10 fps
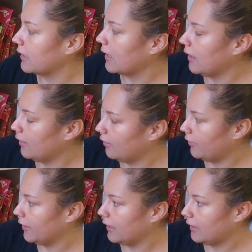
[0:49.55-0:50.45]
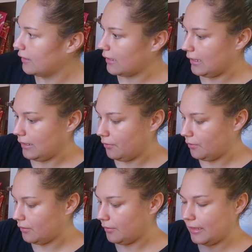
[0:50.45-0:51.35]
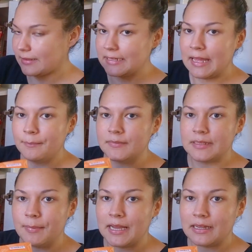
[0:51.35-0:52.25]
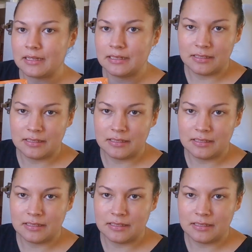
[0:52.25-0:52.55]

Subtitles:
get all these out. So that's an empty bag.